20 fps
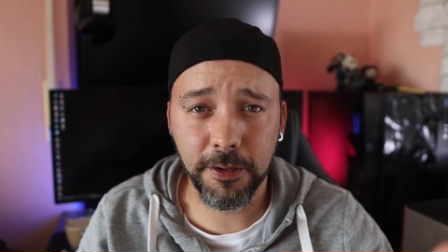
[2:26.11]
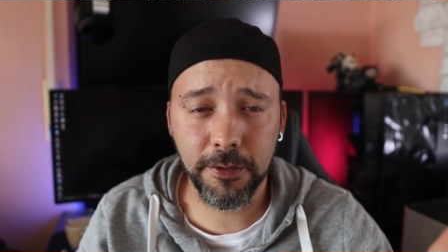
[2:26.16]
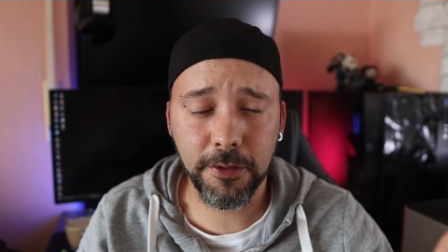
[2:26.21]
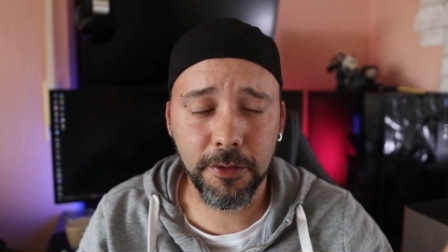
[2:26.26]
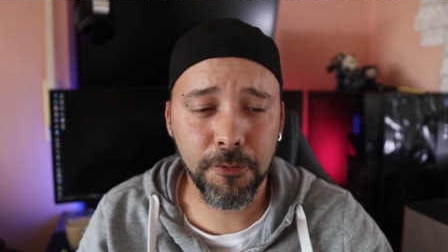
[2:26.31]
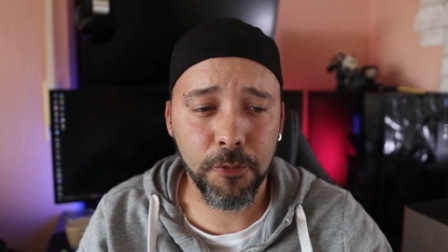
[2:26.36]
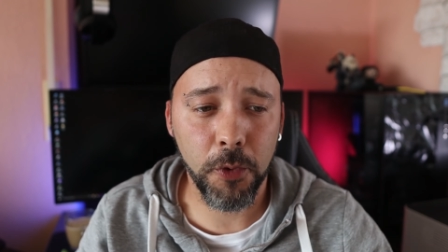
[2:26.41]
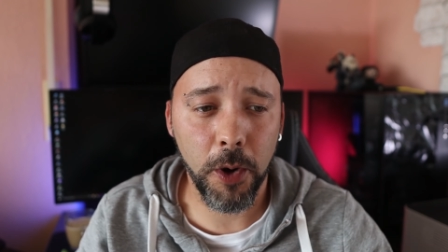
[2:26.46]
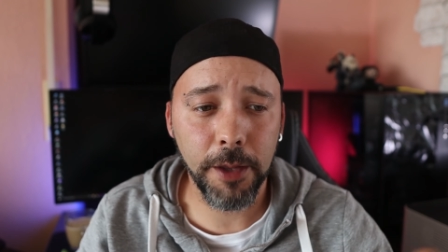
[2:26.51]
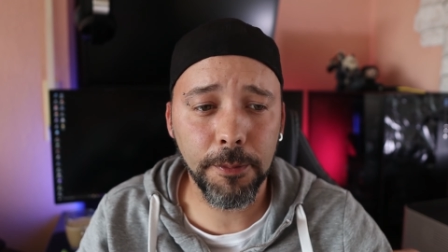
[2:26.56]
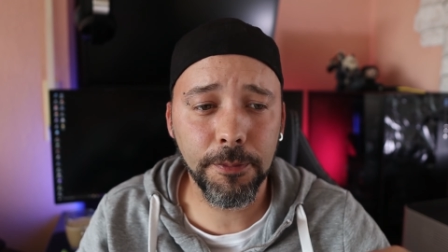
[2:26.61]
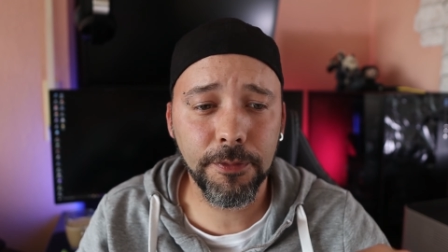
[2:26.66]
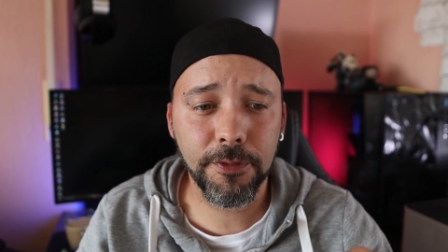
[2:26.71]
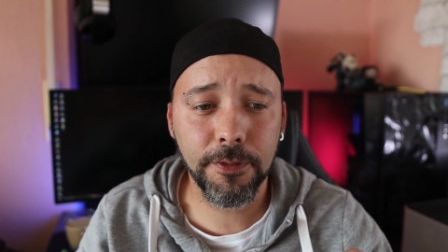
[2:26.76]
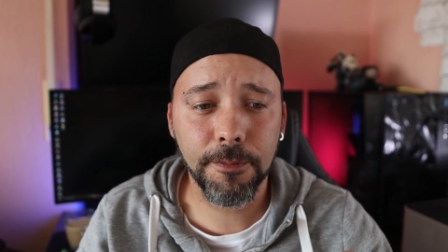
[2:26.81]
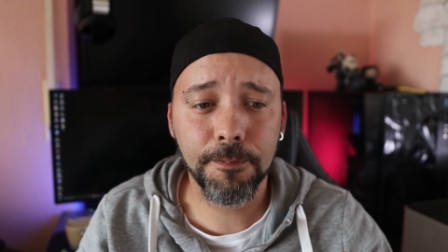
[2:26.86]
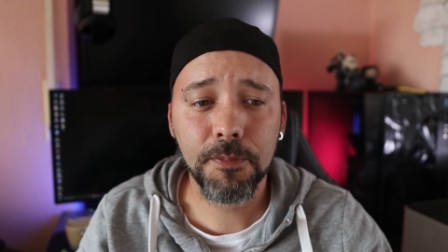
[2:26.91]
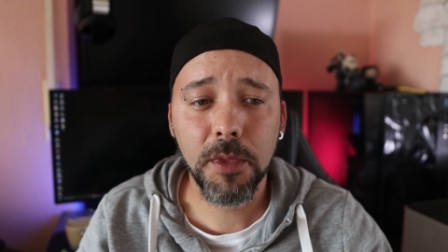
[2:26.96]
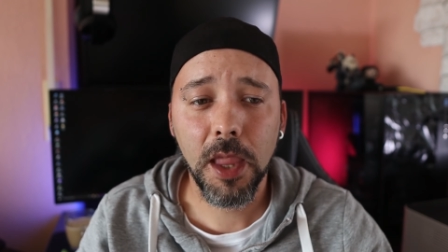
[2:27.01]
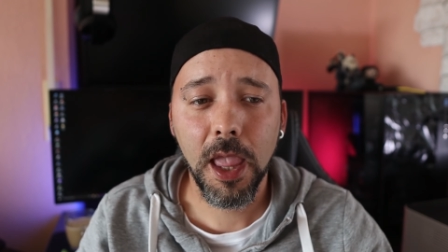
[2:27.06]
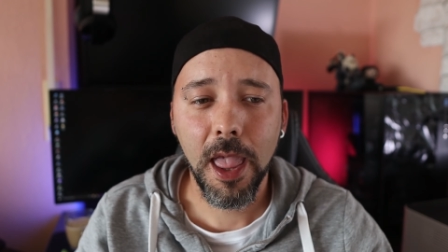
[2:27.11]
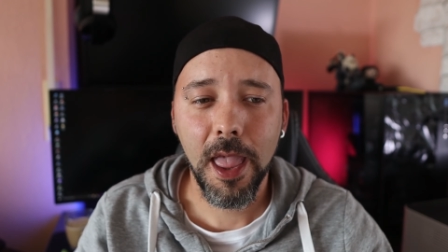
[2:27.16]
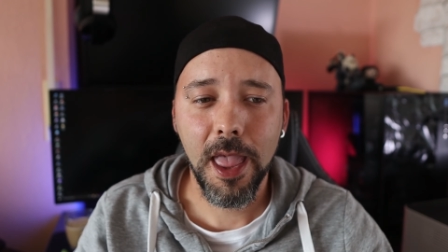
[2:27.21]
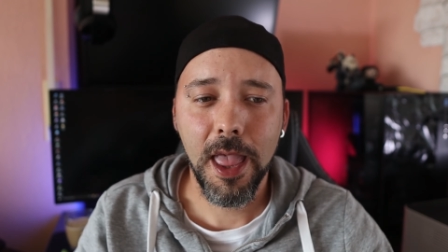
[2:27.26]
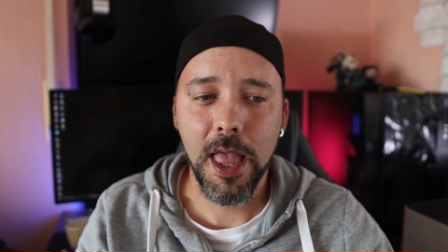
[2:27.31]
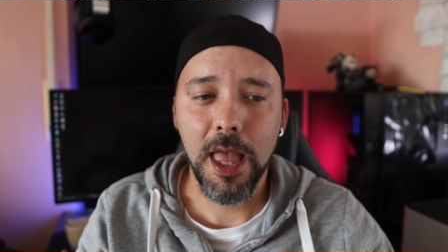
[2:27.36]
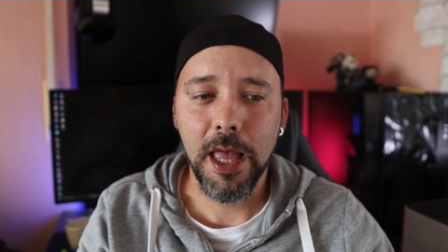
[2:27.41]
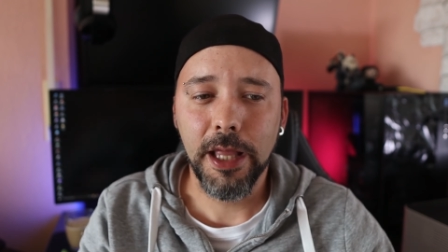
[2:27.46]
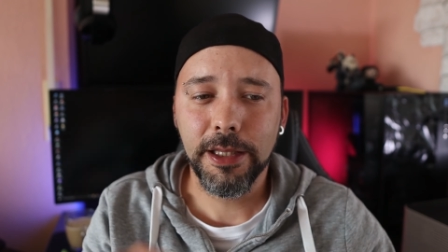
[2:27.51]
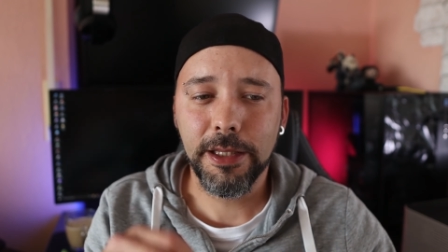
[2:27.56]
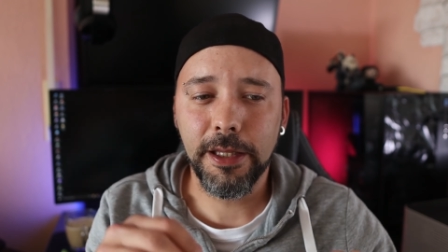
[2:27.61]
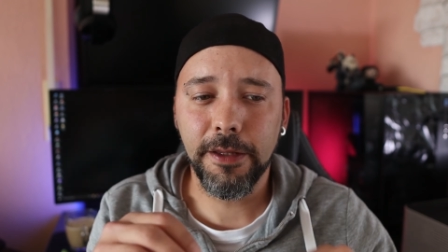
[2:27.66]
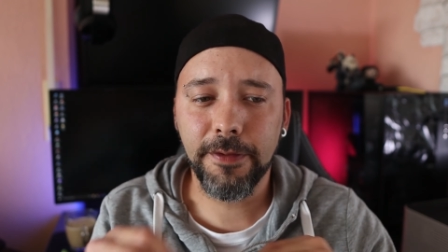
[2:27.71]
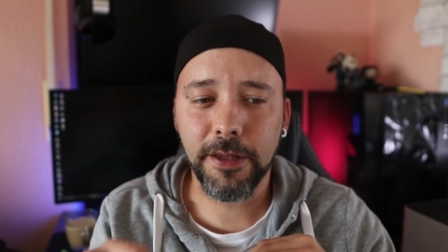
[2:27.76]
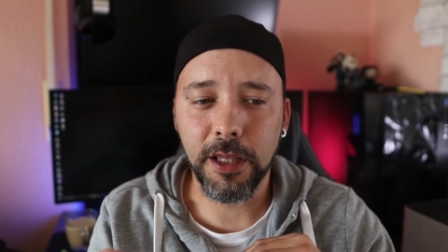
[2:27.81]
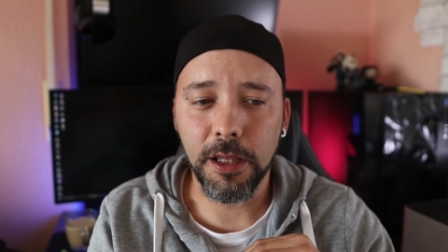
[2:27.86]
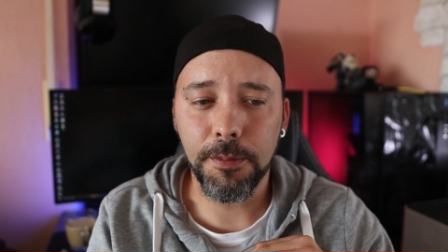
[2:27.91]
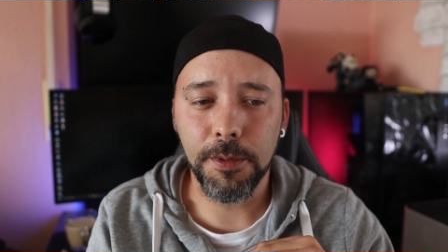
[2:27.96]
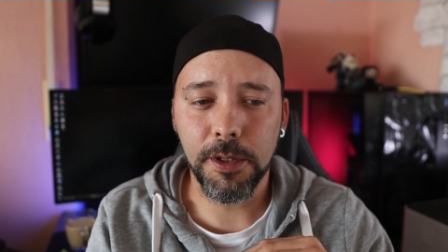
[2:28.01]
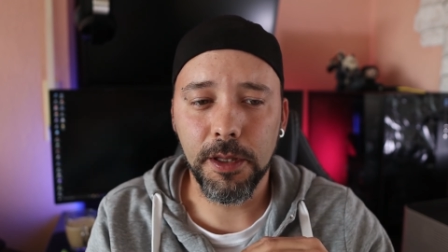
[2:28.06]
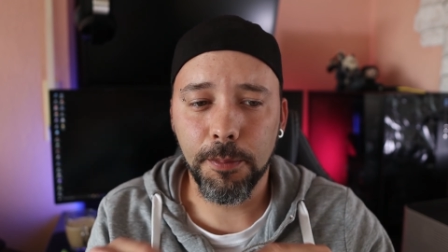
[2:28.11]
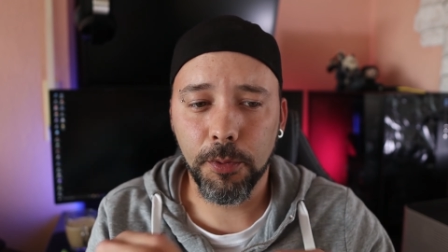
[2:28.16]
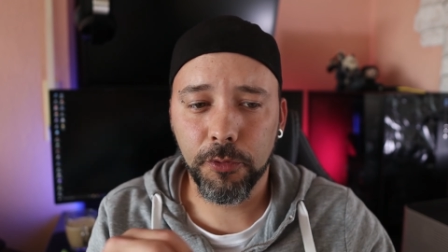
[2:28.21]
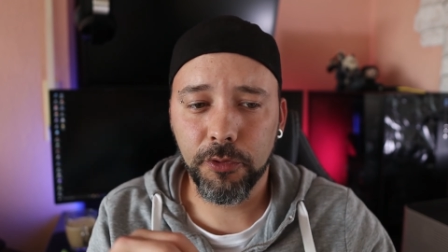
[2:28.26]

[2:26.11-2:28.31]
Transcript: 60 frames, this gives me the